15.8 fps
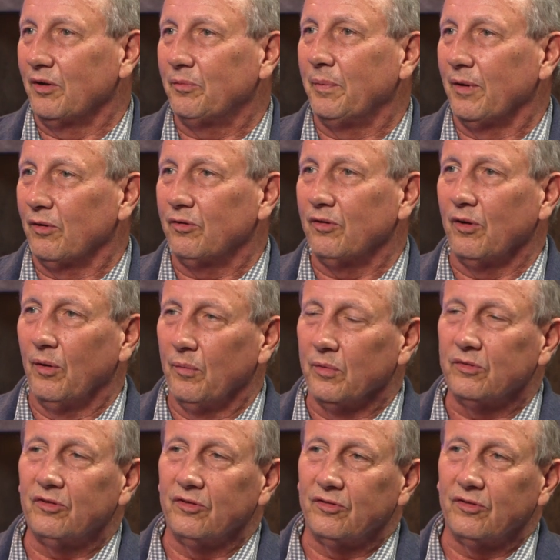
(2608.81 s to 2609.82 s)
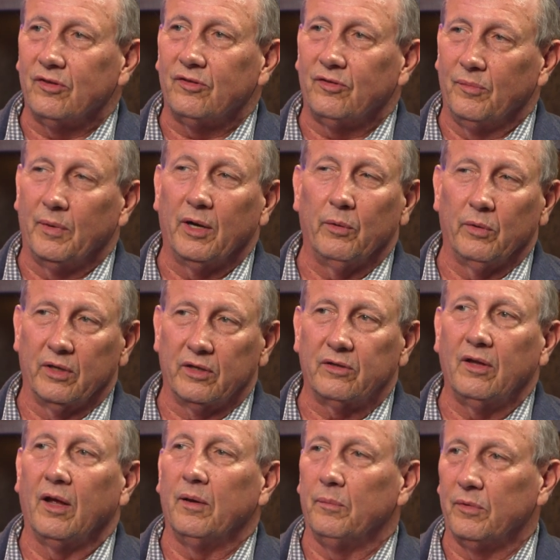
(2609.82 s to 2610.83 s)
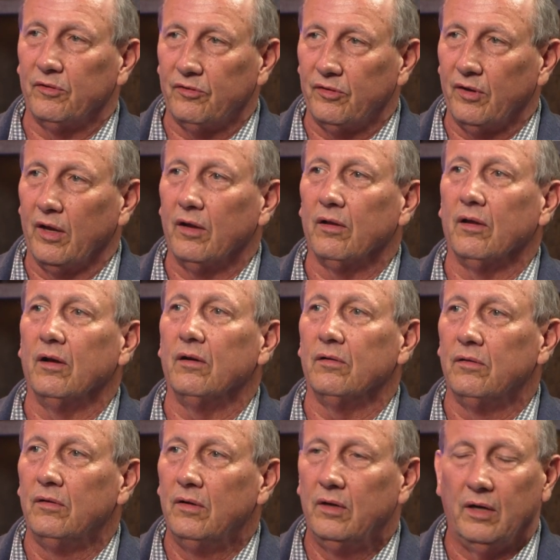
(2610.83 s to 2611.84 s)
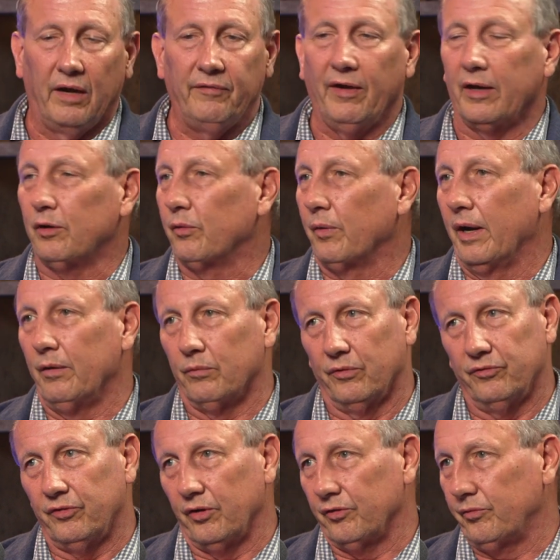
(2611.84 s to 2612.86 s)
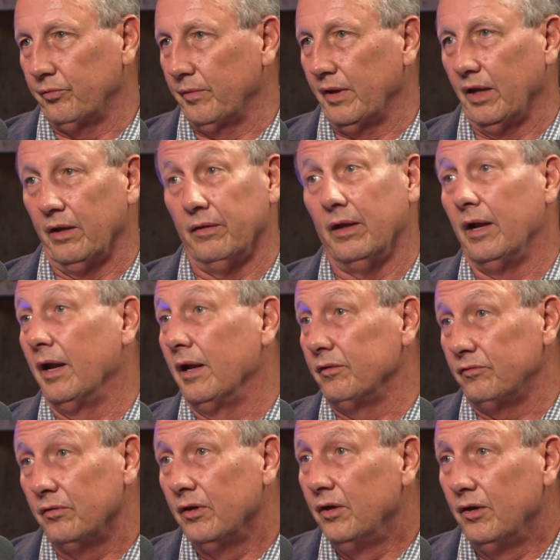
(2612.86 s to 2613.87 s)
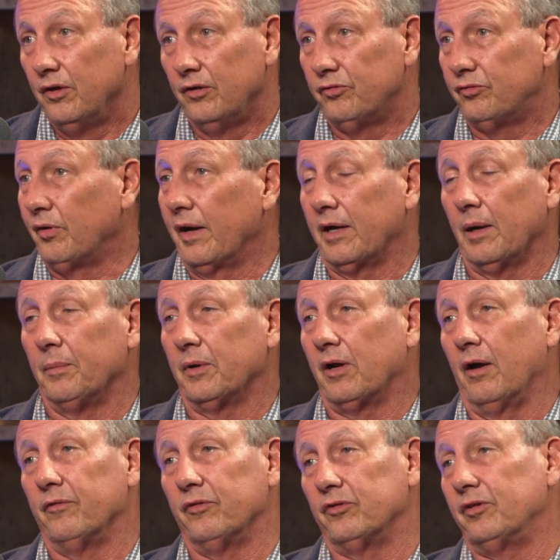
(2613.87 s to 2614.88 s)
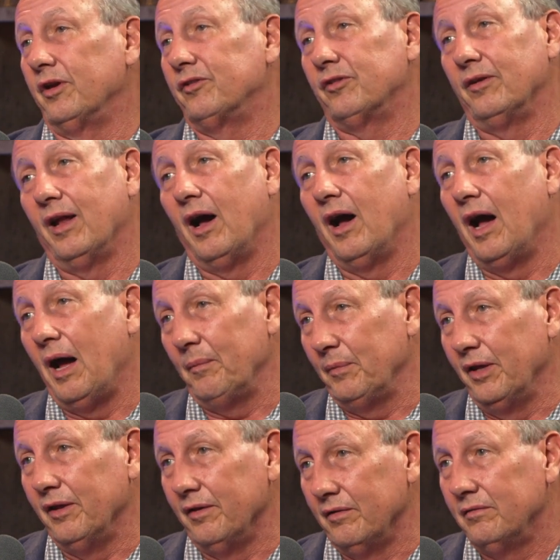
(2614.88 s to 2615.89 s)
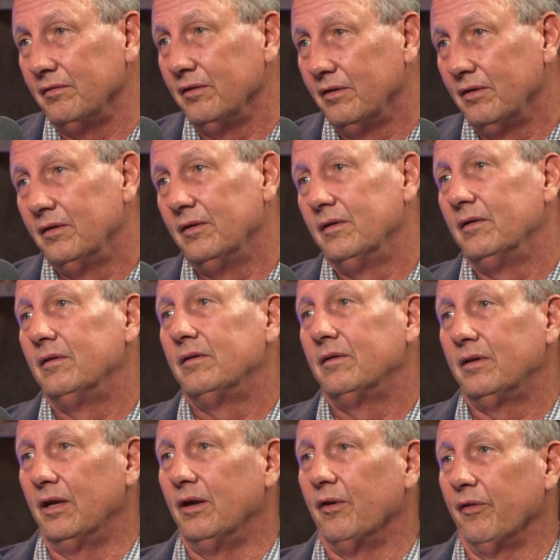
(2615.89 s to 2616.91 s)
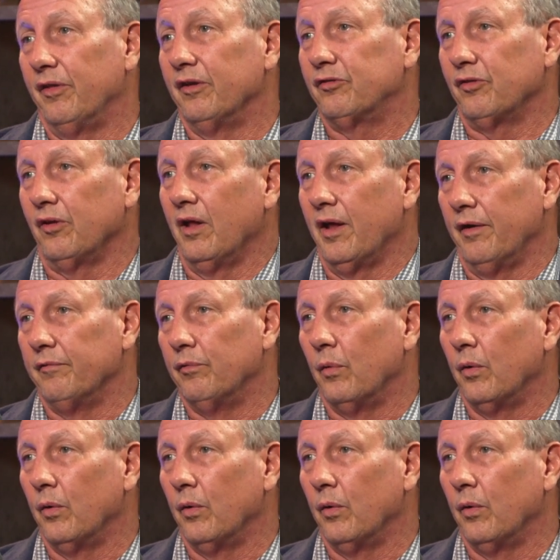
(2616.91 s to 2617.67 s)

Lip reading: experiencing homelessness, and somebody will look down them and say hello. I've had great results with that. And then I strike up a conversation. Now I'm in, this line of